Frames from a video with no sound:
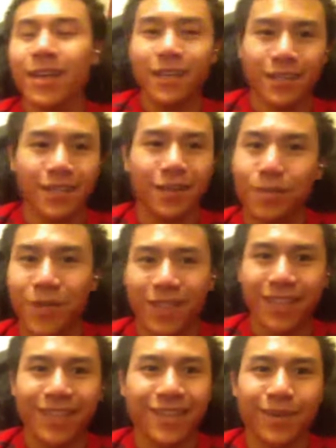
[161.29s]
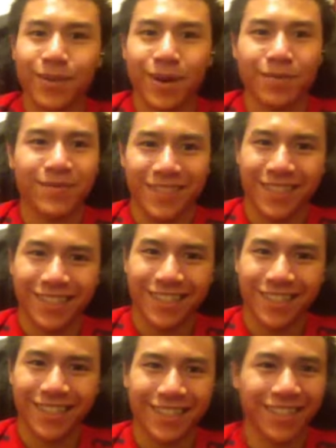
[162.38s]
It's gonna be rough this
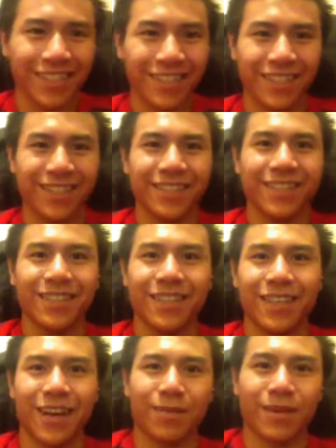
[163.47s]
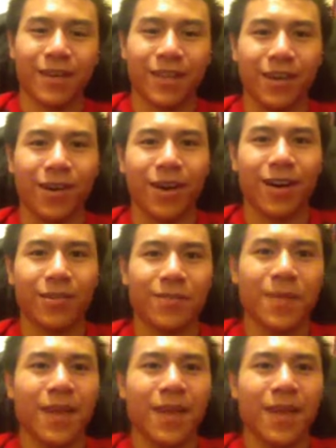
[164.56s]
year, I'm get all out.